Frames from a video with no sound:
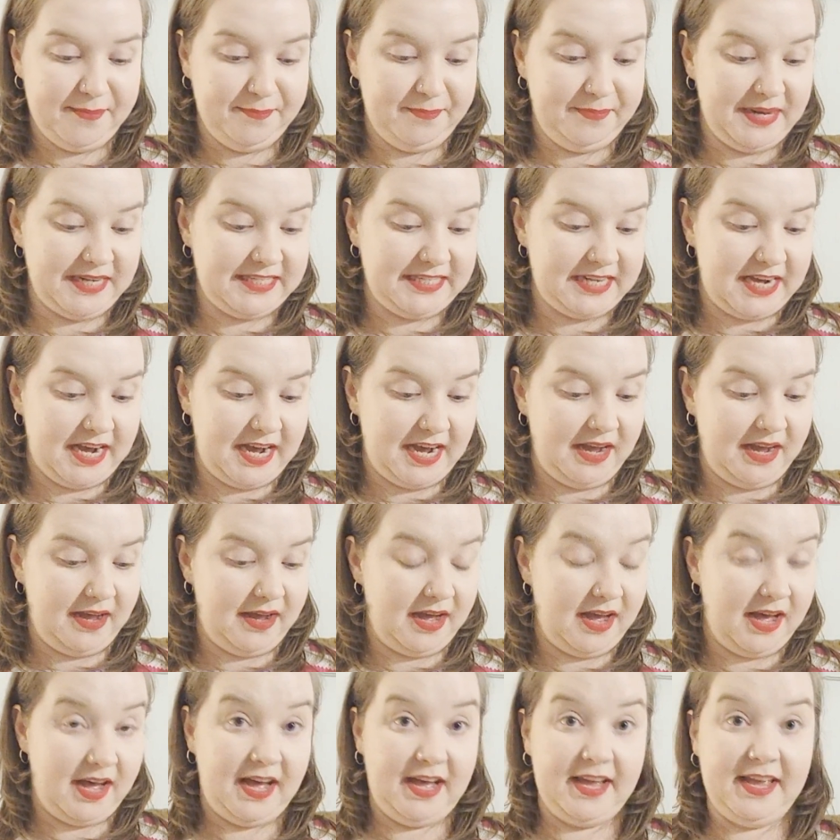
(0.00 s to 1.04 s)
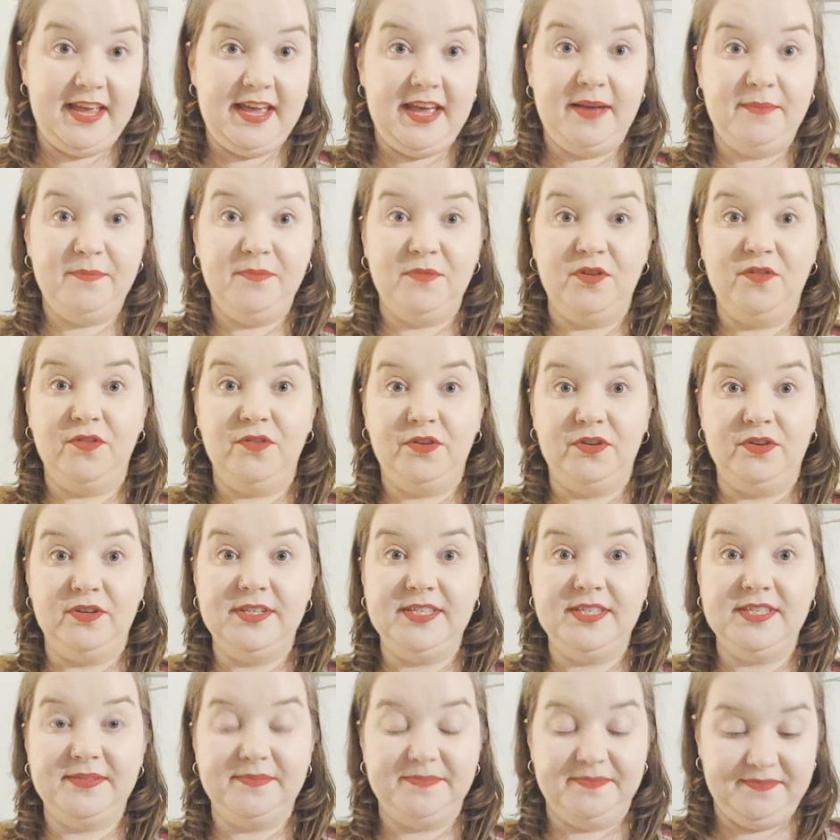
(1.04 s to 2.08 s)
But I am, of
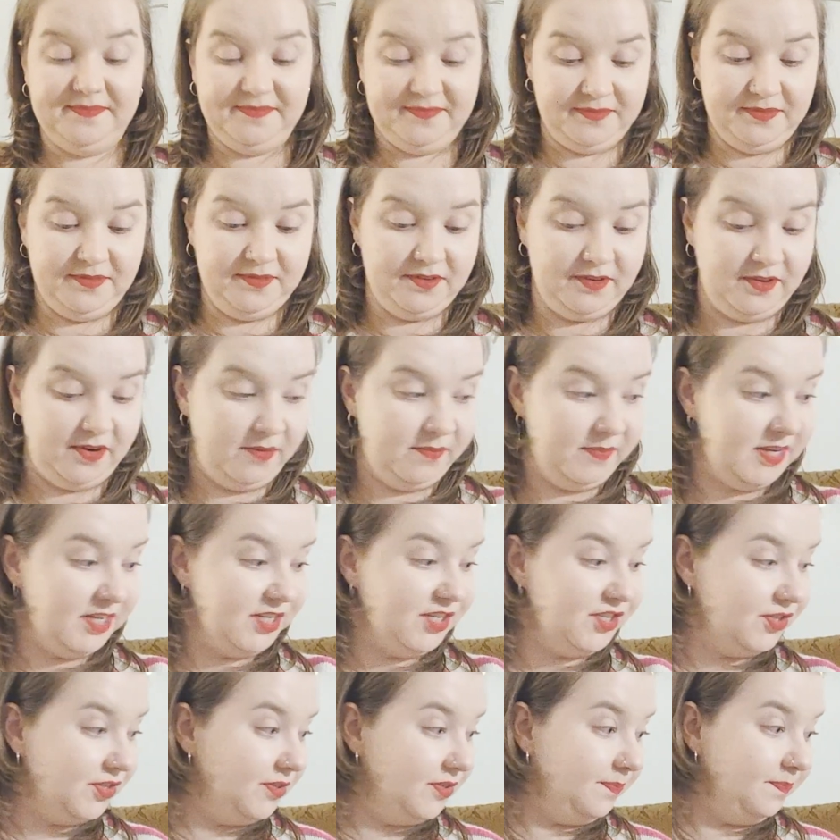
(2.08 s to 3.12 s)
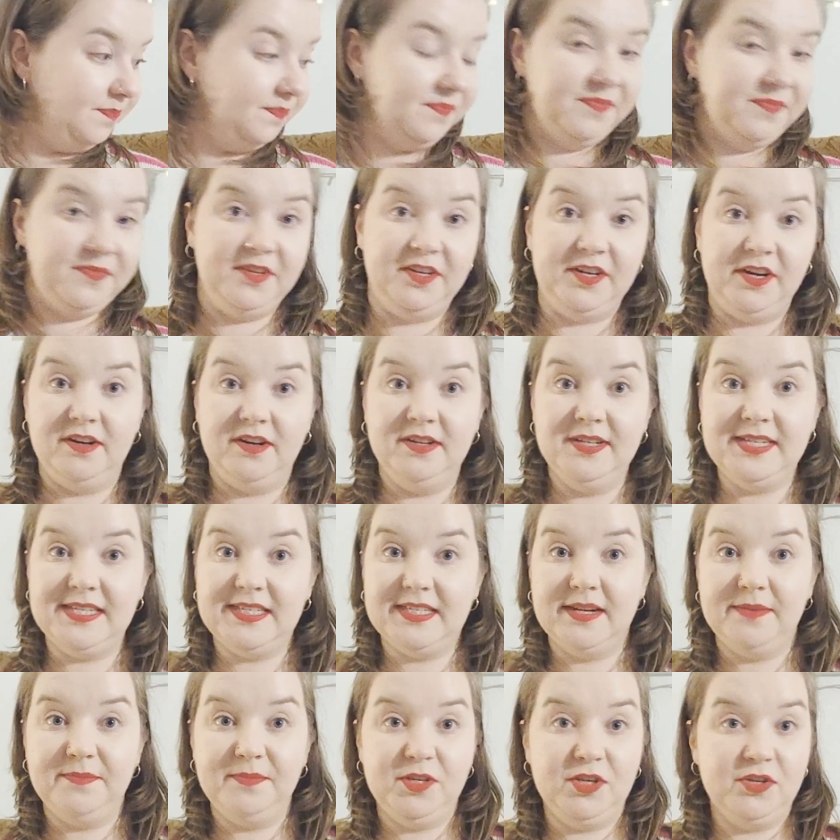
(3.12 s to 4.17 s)
course, gonna mention the yarns
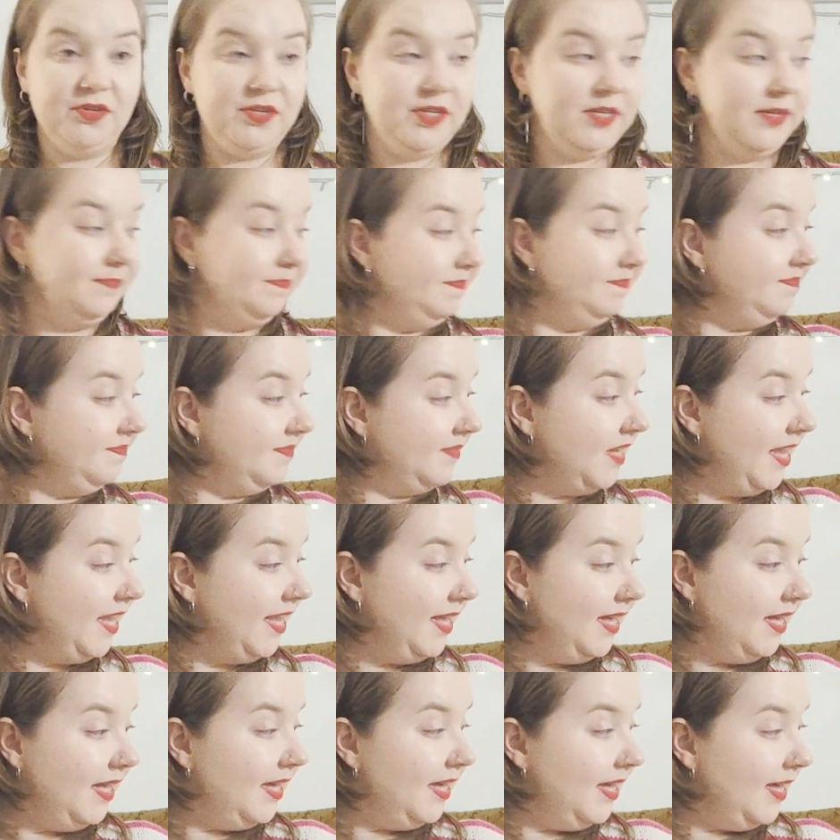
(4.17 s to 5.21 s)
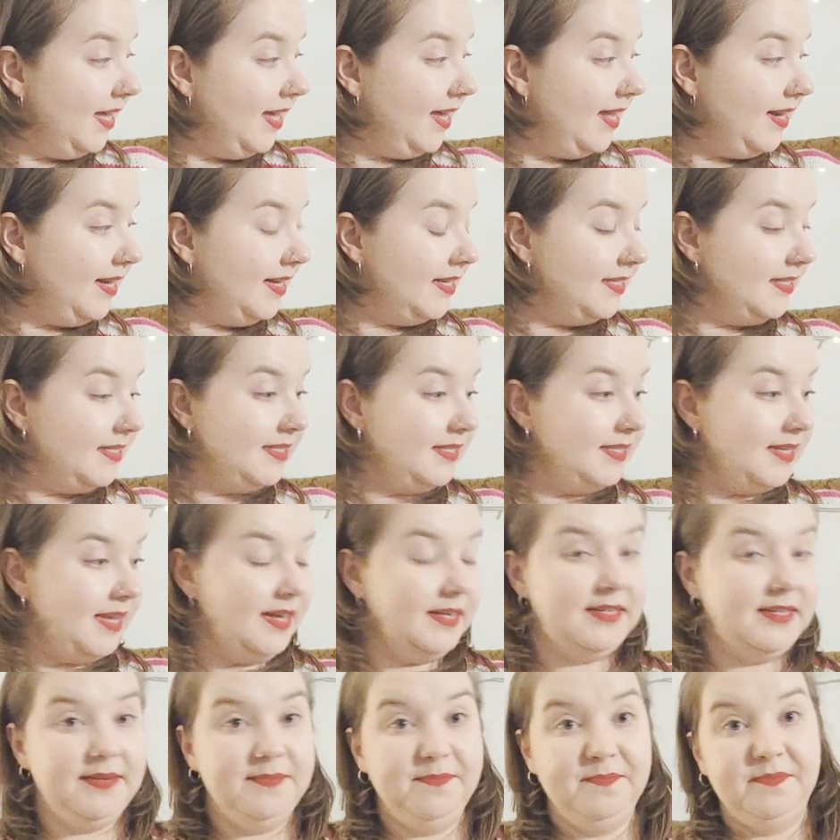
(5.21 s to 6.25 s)
I'm using. And as
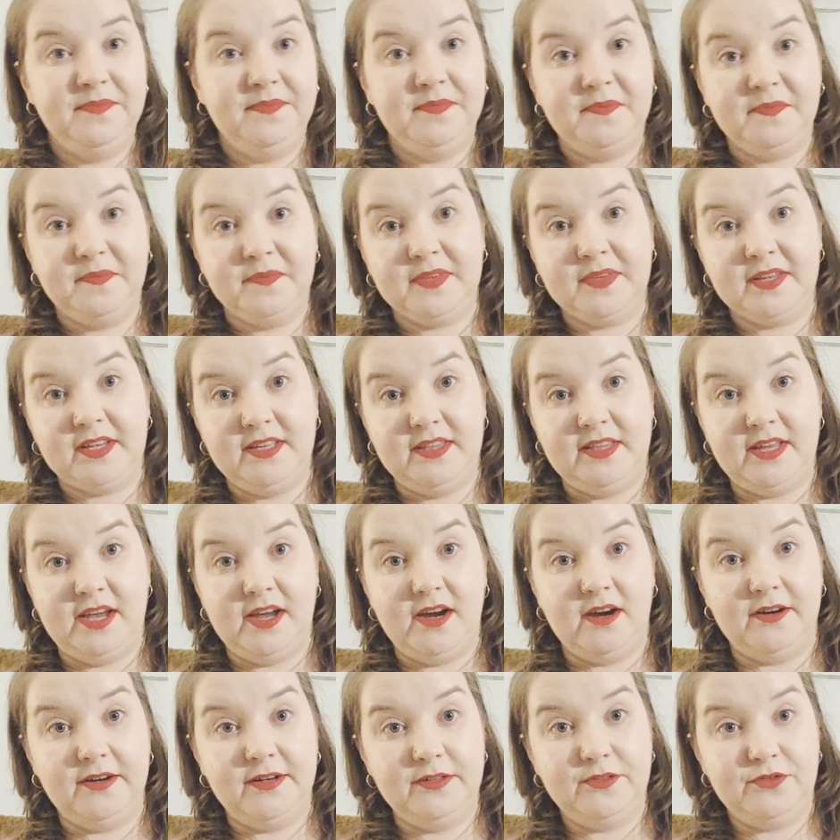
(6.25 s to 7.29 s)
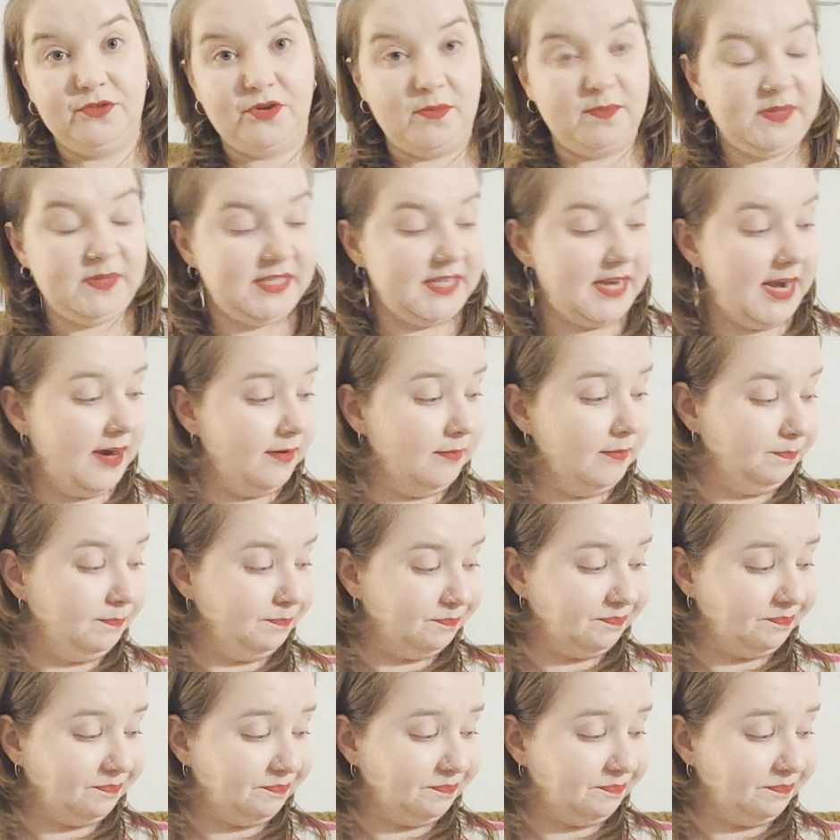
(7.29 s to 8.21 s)
said, they are Drops Air,